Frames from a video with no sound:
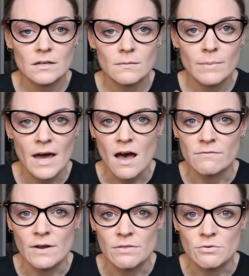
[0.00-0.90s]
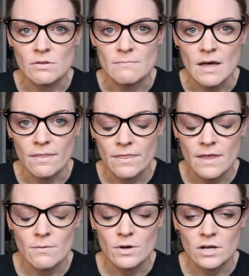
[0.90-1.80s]
about halfway through the month
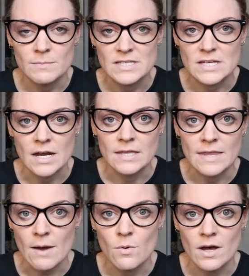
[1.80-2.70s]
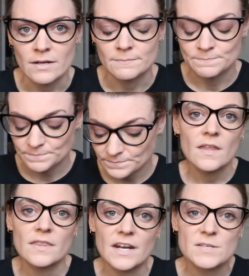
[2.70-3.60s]
that we're going to be starting that one.
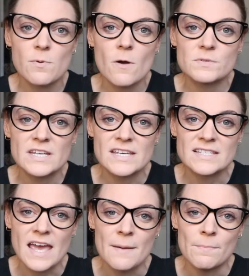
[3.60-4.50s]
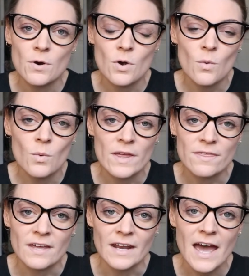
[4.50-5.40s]
The next prompt is a book
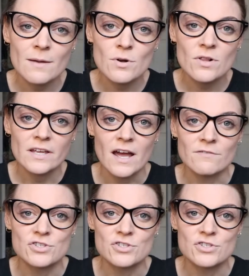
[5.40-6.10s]
with an animal, and I've